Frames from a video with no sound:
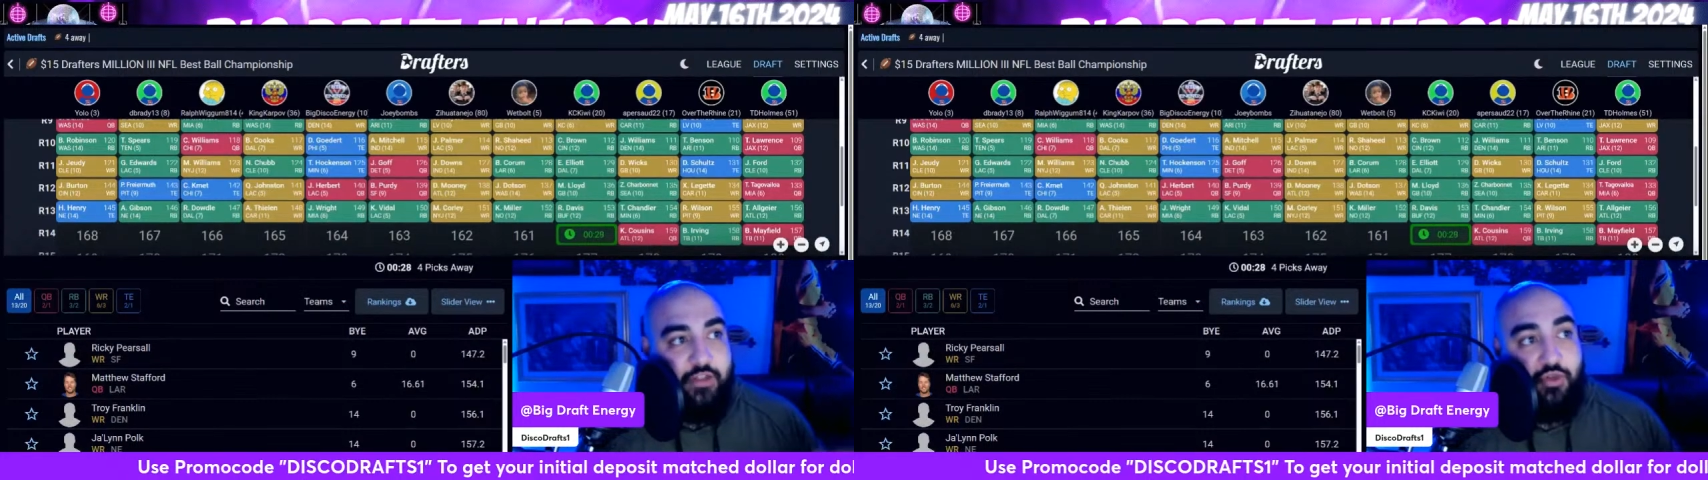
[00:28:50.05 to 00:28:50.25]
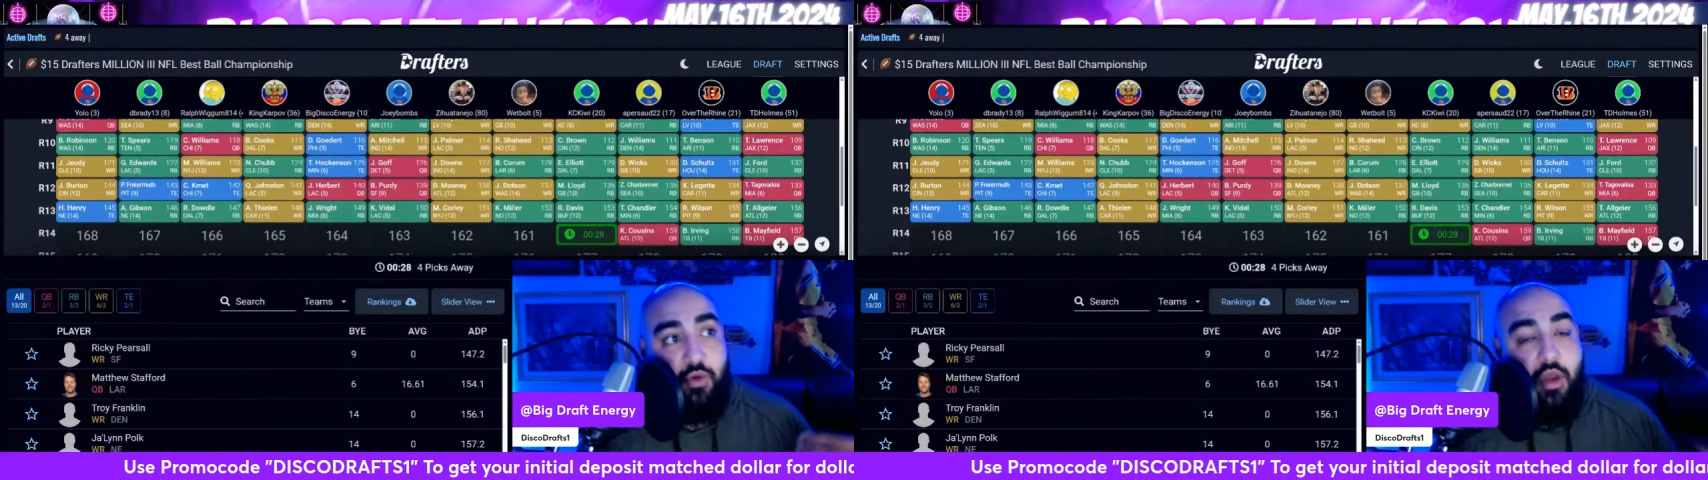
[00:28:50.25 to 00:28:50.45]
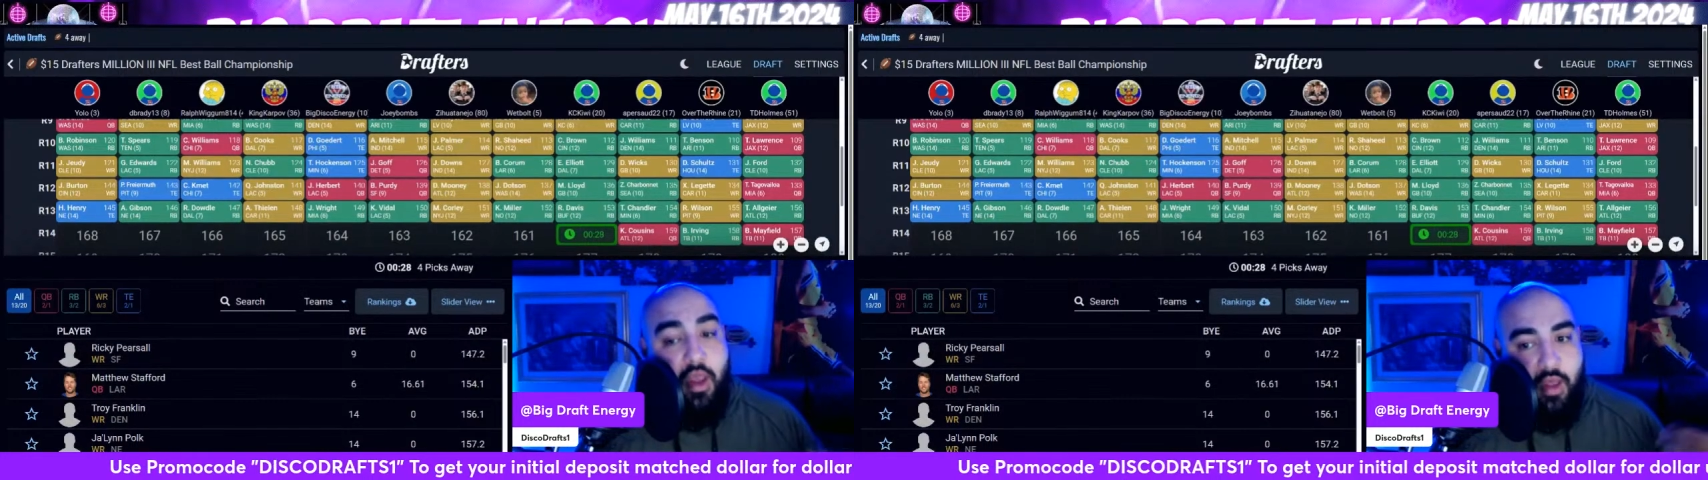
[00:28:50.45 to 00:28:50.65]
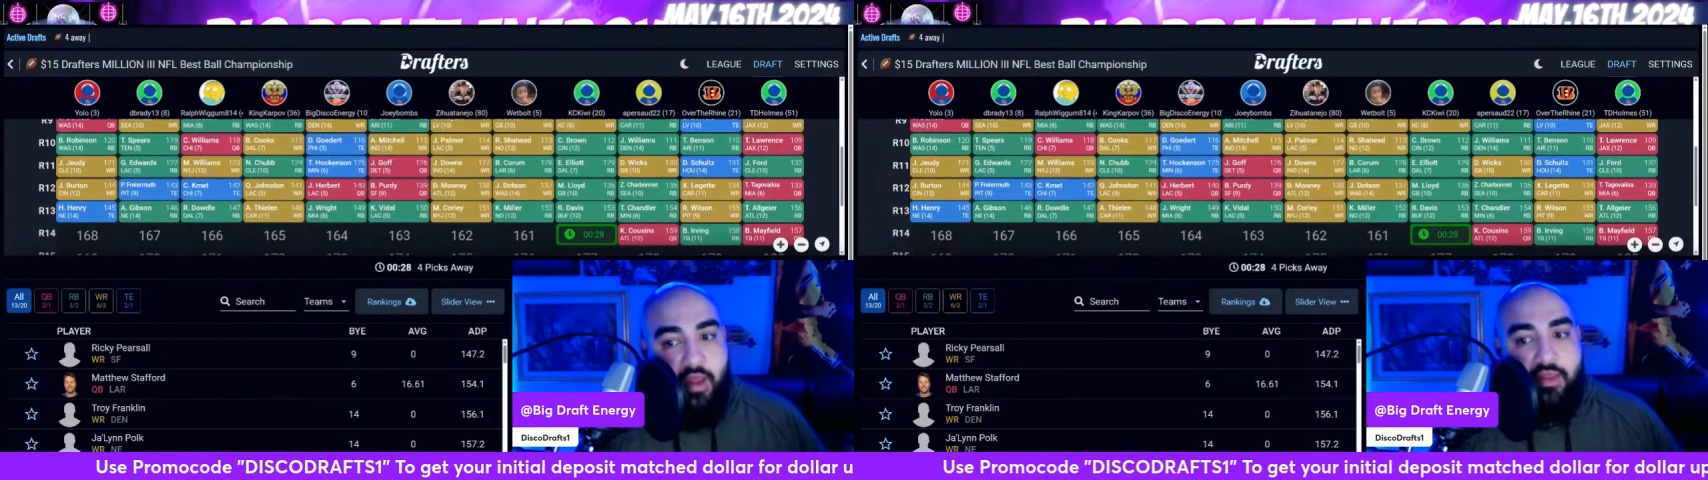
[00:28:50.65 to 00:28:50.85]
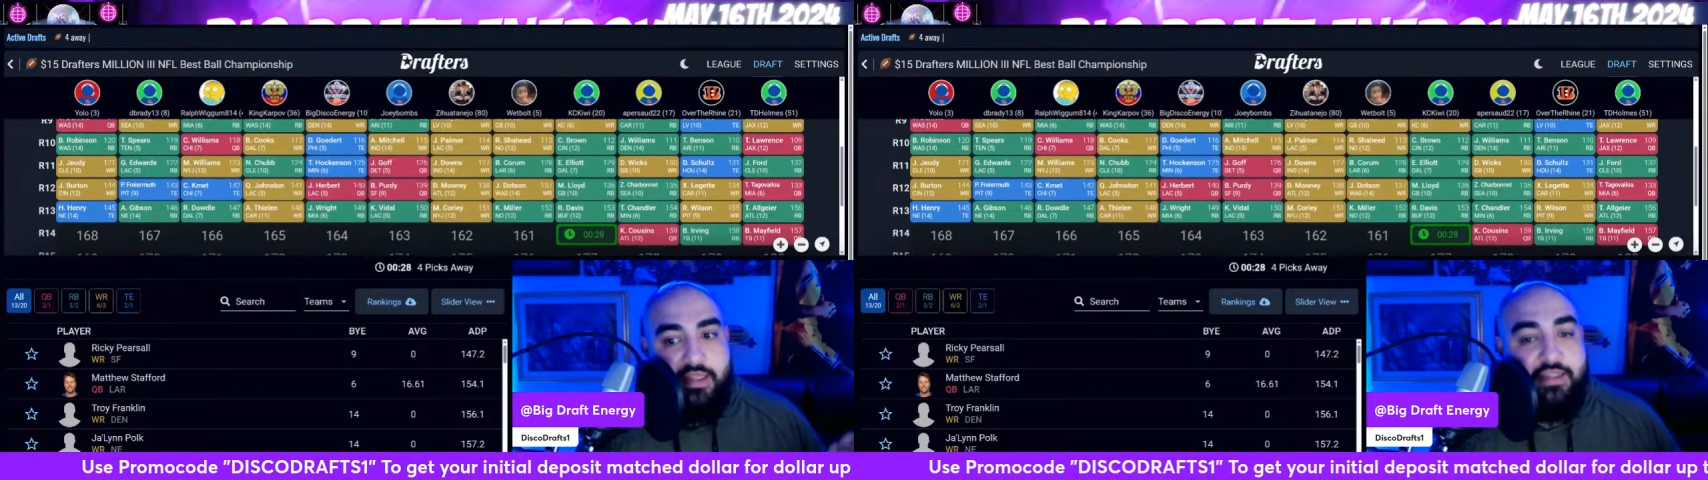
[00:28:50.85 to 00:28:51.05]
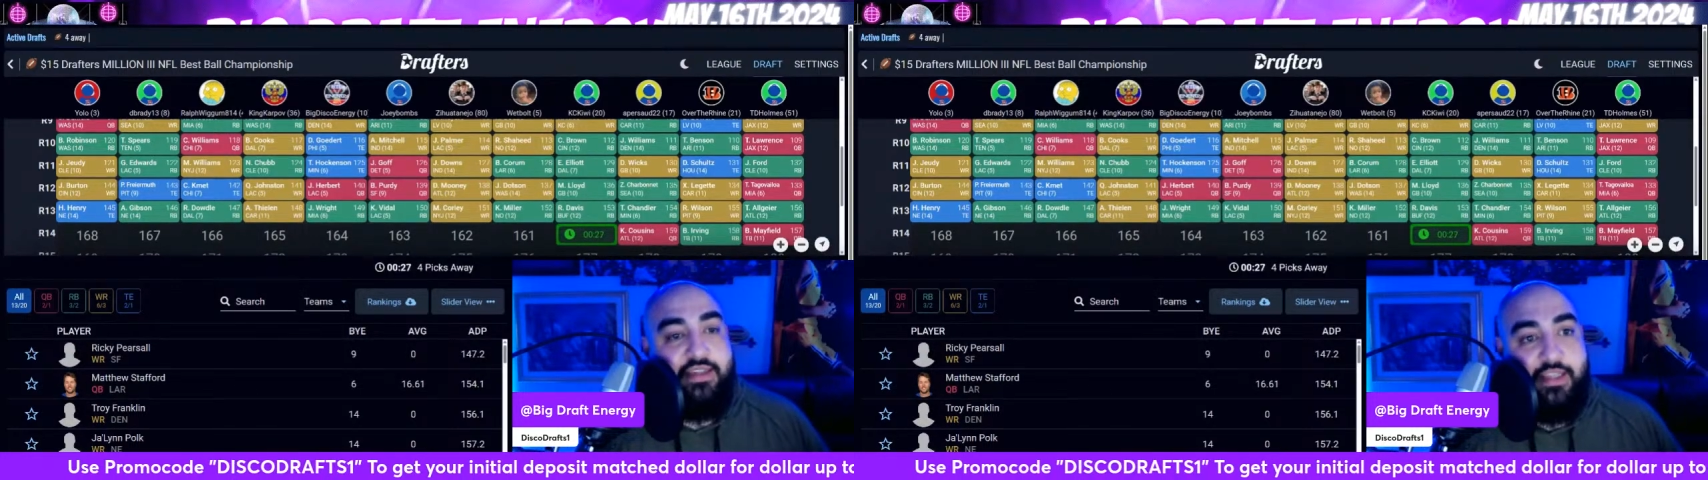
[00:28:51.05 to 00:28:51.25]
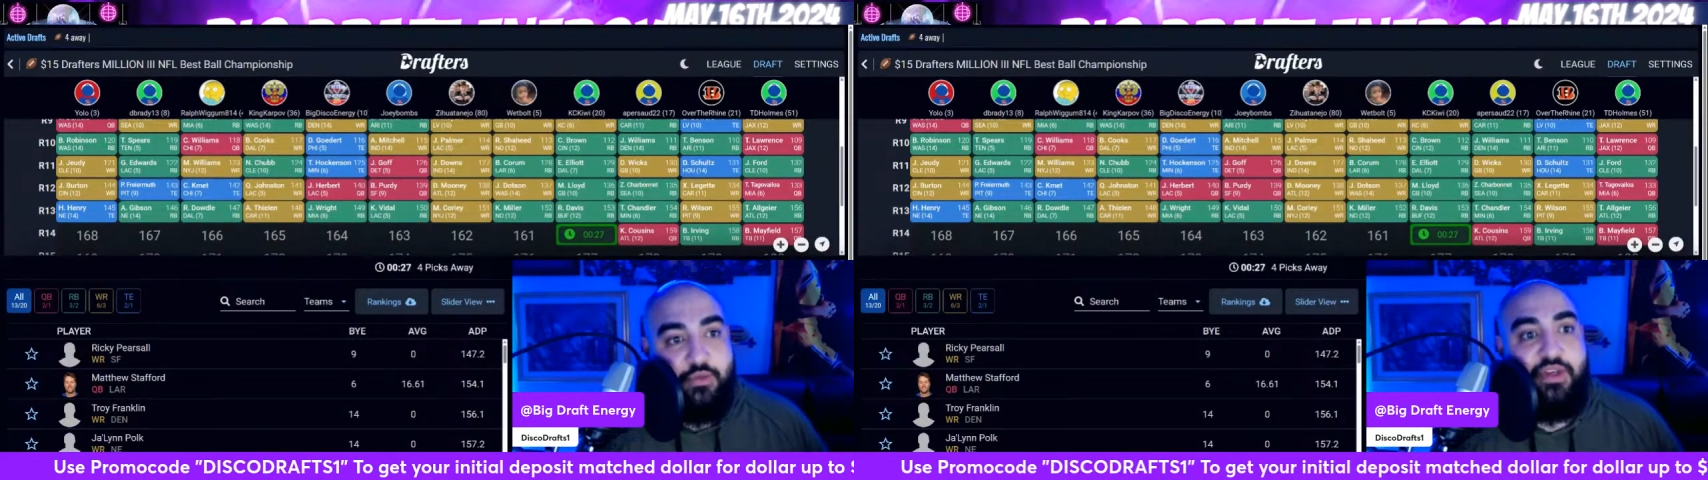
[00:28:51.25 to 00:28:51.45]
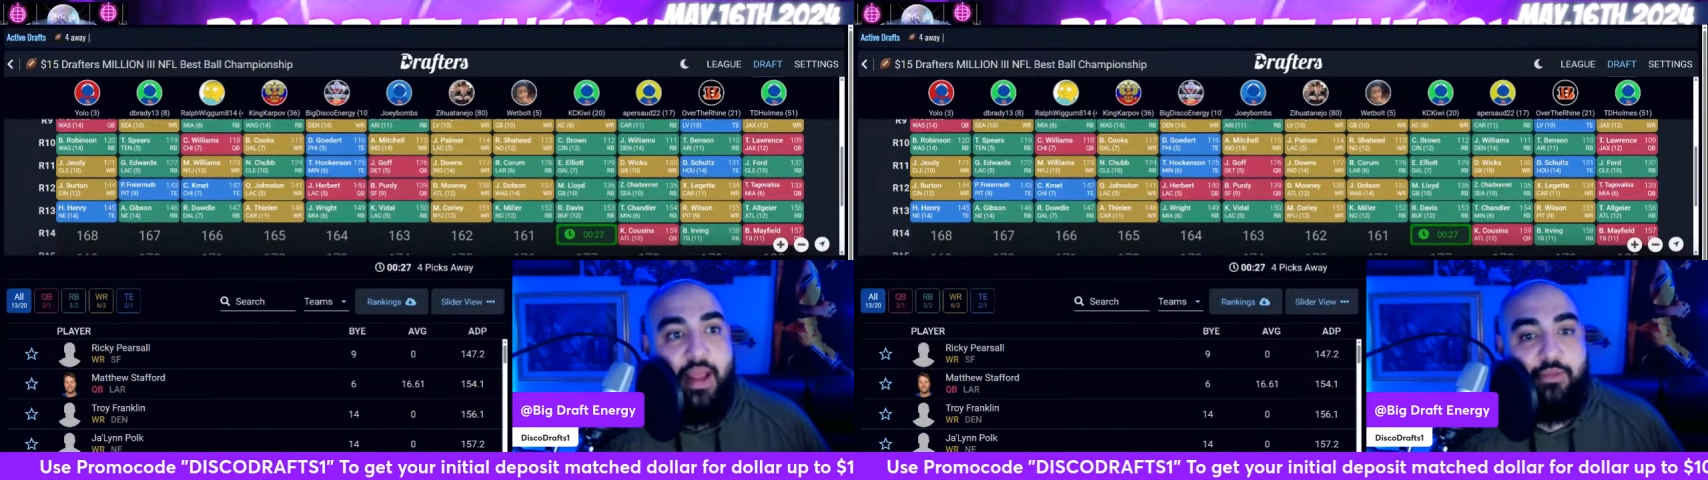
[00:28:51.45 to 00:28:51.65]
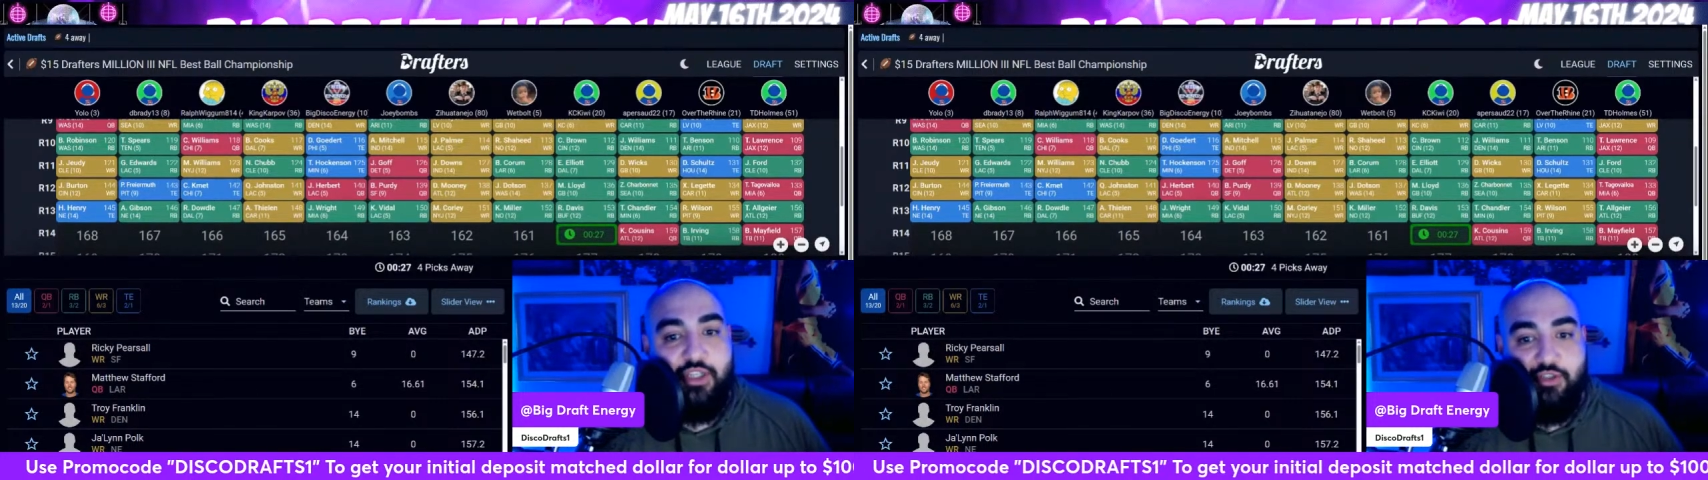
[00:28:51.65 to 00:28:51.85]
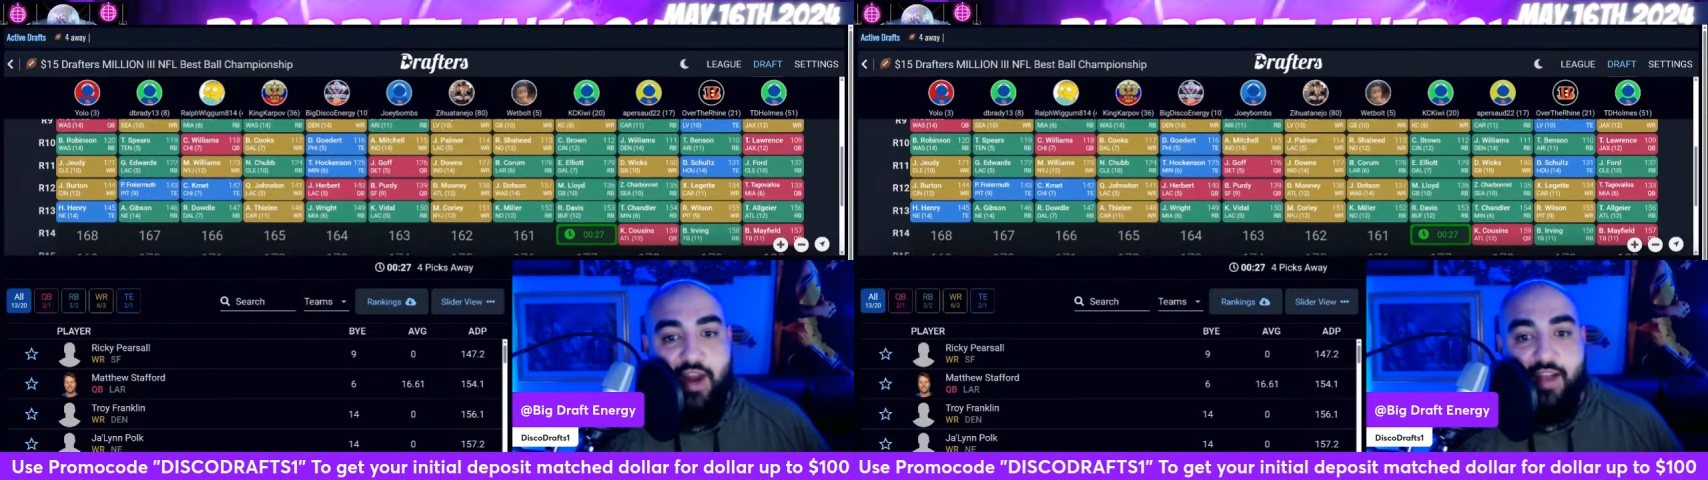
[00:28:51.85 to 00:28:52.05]
So this is his
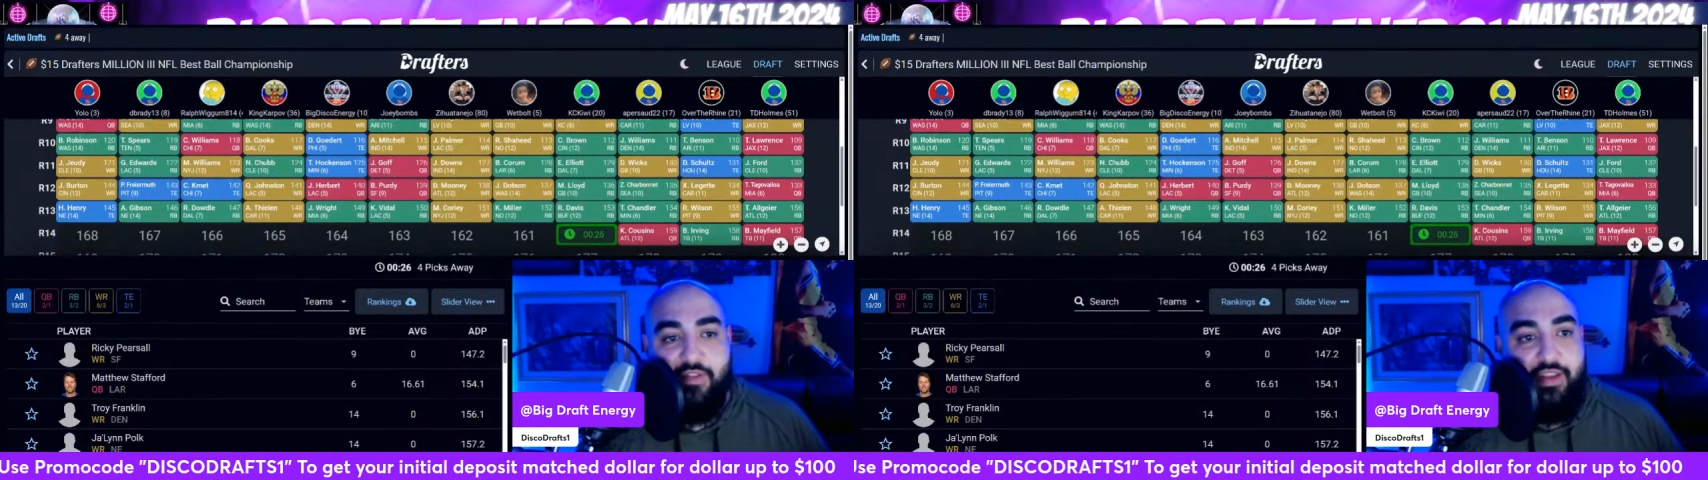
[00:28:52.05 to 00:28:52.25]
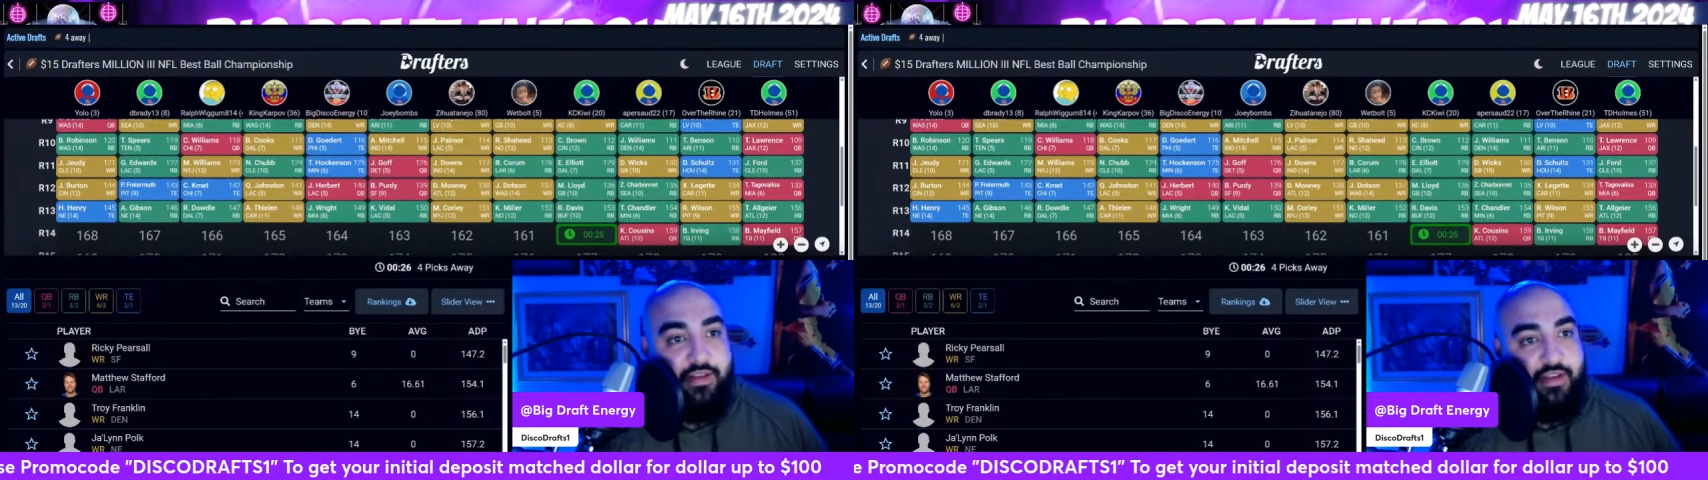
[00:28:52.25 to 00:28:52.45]
redemption draft,